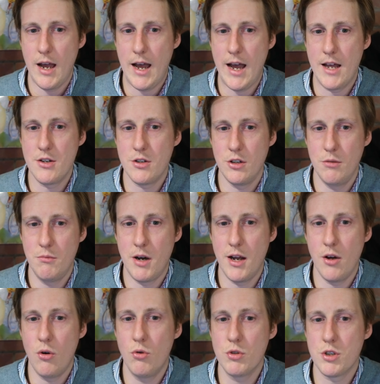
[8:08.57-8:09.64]
and you
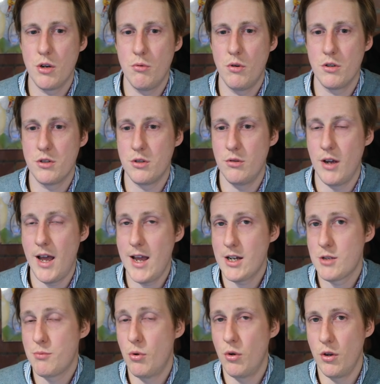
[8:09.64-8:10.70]
might also want to
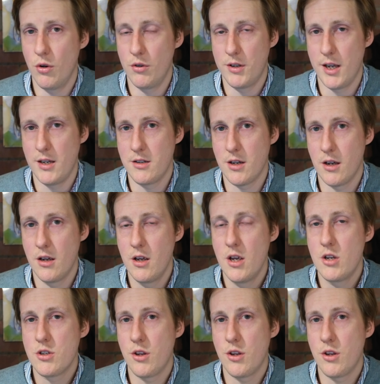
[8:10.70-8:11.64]
export your data